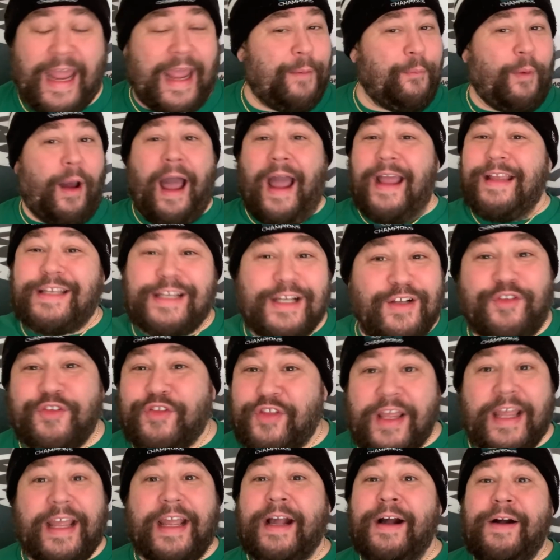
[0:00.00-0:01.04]
I just
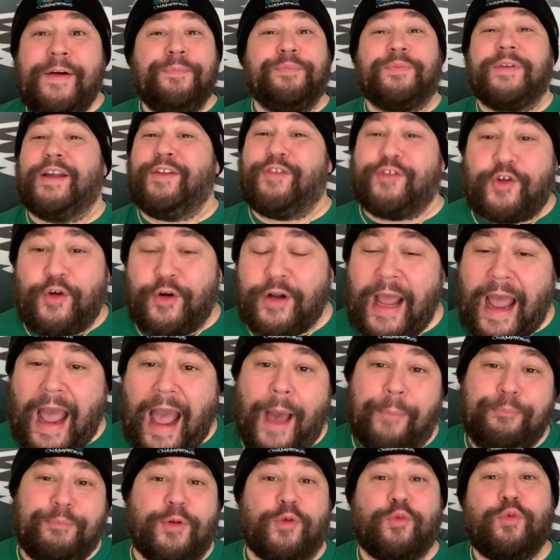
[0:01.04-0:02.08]
think it's going to
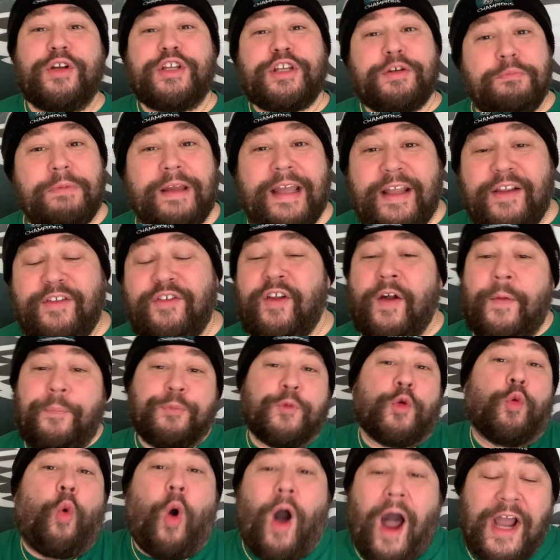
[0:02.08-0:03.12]
happen, which means
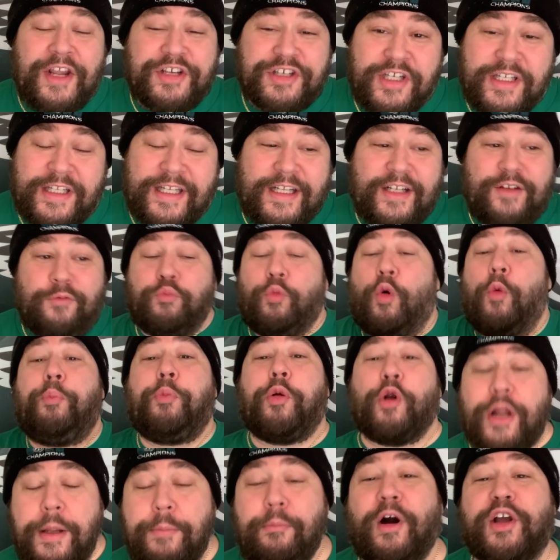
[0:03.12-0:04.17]
Washington will
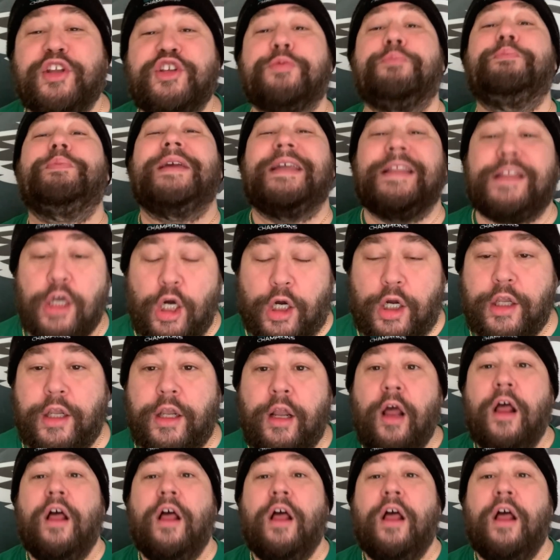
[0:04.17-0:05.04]
pretty much be done.